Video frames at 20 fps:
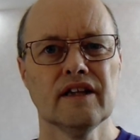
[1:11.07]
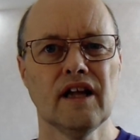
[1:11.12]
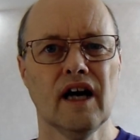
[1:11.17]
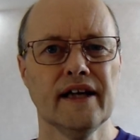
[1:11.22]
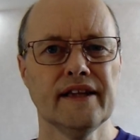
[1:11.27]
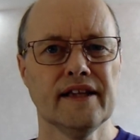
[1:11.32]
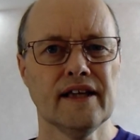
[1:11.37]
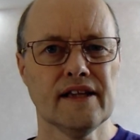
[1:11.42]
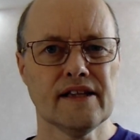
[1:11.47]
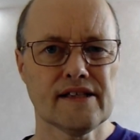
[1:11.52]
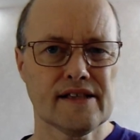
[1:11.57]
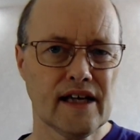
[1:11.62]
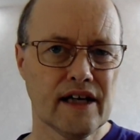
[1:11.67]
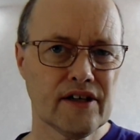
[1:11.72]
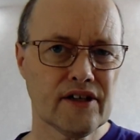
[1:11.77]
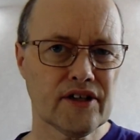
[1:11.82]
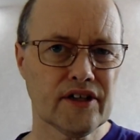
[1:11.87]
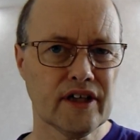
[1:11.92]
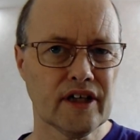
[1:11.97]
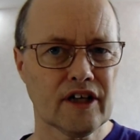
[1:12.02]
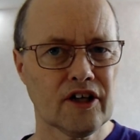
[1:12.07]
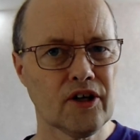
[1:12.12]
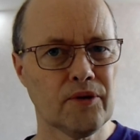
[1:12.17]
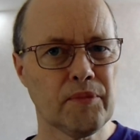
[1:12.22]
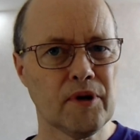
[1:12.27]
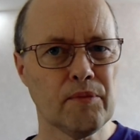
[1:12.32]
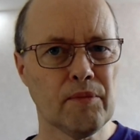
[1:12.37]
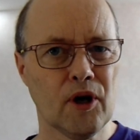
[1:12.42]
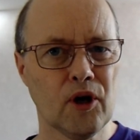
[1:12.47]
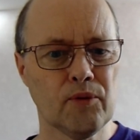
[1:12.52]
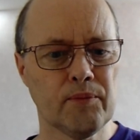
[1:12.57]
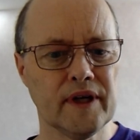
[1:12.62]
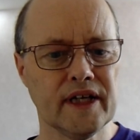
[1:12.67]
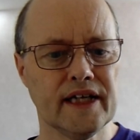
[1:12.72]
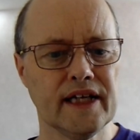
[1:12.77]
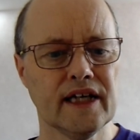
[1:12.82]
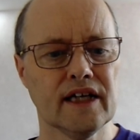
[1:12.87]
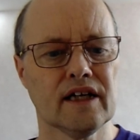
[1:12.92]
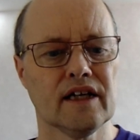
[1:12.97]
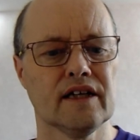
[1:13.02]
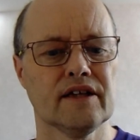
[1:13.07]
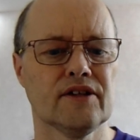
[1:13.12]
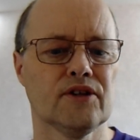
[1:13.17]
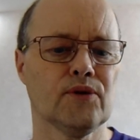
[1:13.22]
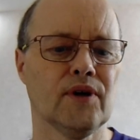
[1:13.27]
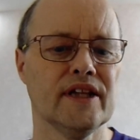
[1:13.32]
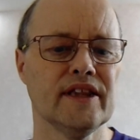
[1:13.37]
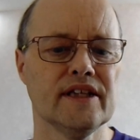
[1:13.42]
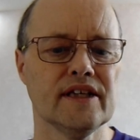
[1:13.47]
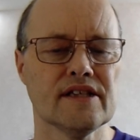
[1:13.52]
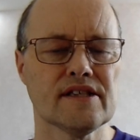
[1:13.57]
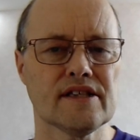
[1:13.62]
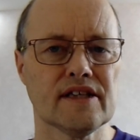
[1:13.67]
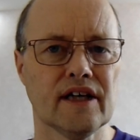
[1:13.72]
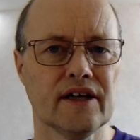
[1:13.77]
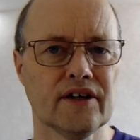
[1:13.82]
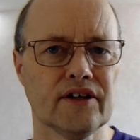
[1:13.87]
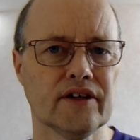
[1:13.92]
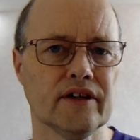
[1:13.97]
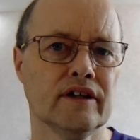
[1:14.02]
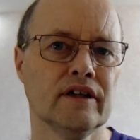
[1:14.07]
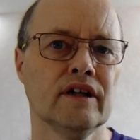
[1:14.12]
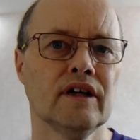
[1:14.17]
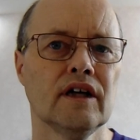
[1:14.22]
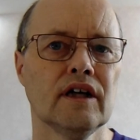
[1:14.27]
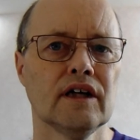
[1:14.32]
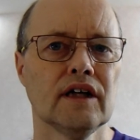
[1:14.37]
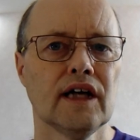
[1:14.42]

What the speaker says: 19th century it could be Moby Dick, 20th century